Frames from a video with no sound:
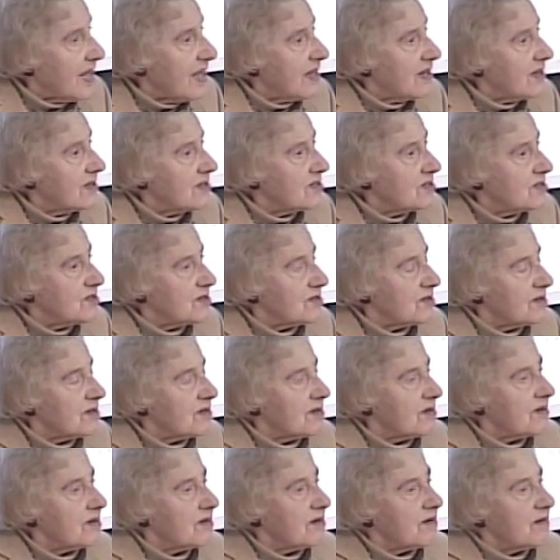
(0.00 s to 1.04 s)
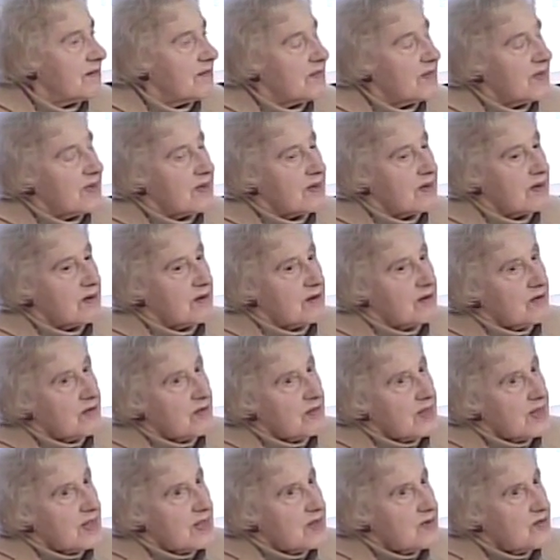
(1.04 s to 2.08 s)
and uh, uh,
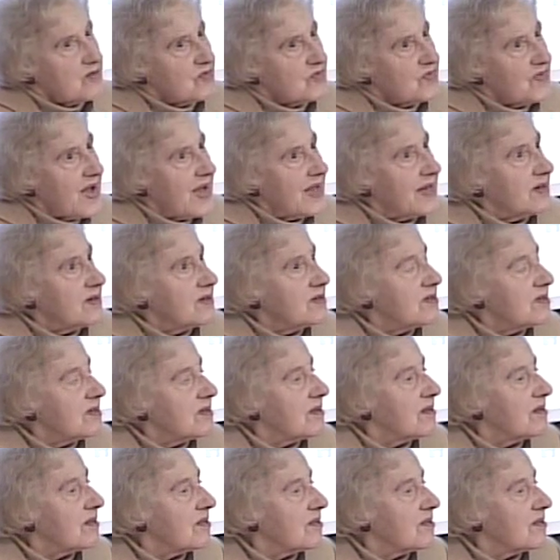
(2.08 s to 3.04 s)
find